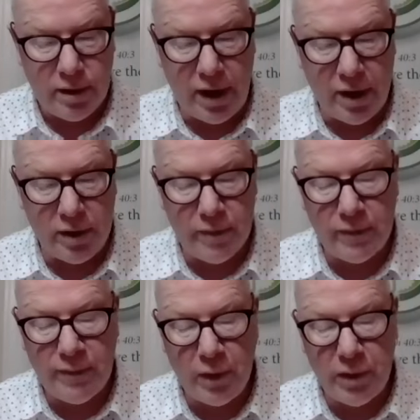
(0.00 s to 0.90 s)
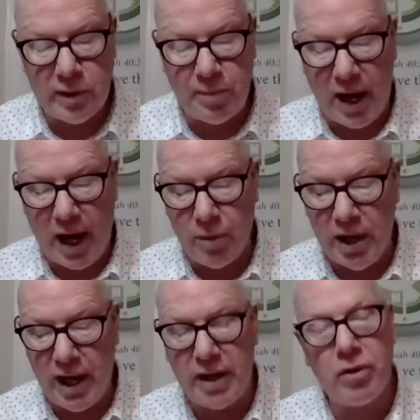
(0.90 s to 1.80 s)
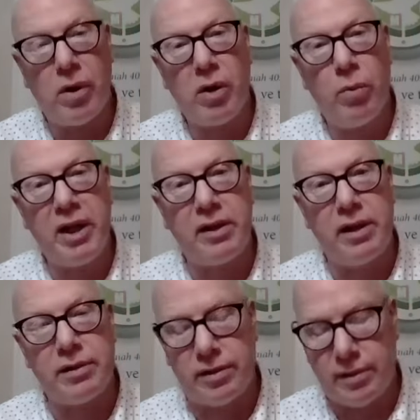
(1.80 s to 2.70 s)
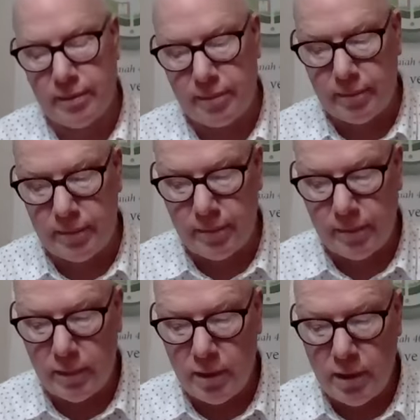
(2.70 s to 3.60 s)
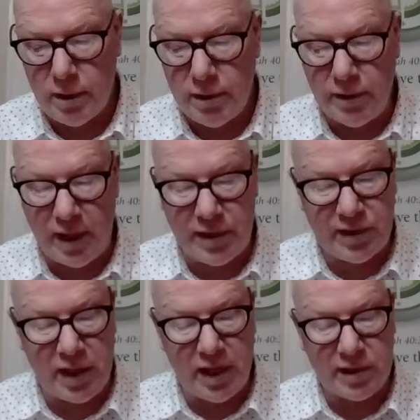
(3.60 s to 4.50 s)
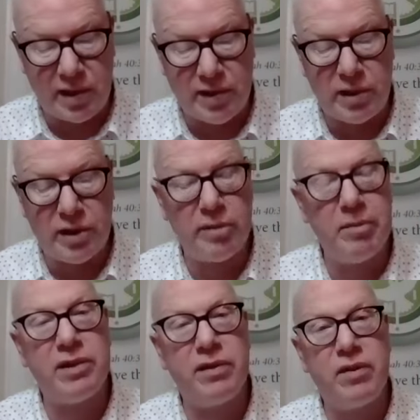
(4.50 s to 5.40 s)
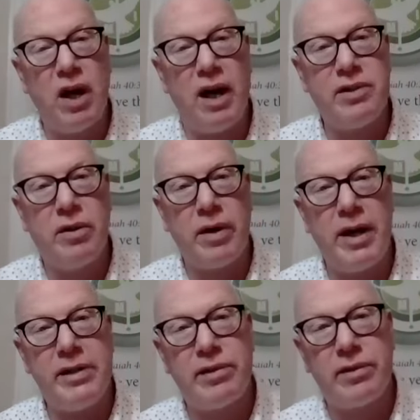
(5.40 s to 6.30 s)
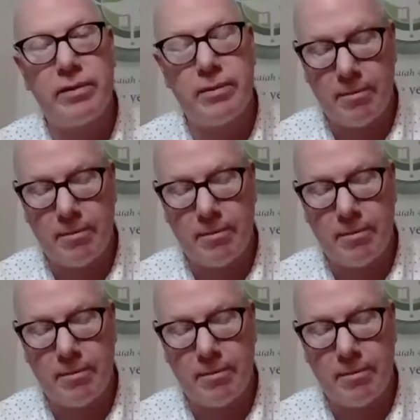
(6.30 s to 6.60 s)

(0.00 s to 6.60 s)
They are influenced by how we handle our weakness. Do they see us as instruments of God's grace?